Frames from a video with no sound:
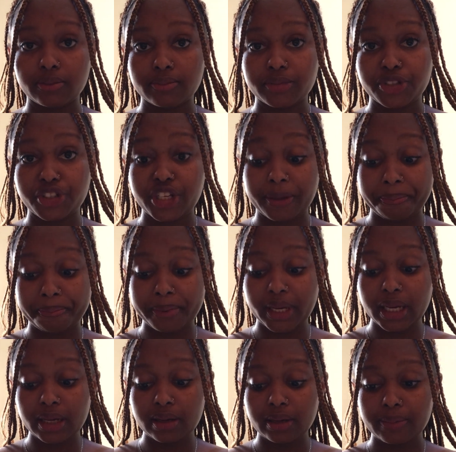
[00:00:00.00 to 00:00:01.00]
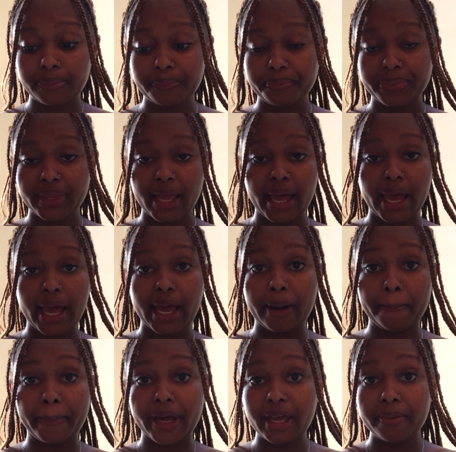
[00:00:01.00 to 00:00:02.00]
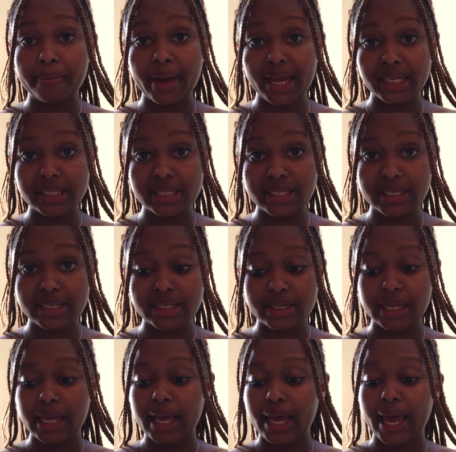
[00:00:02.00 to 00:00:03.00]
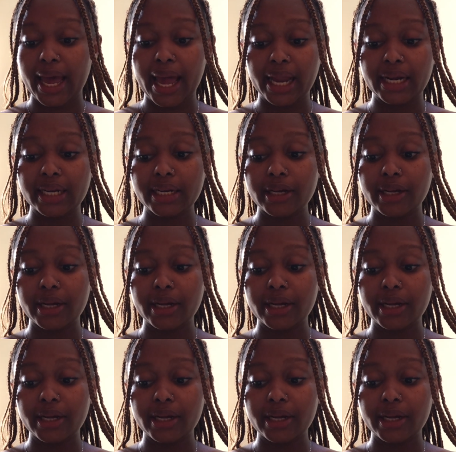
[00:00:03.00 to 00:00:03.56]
shipping and payments, and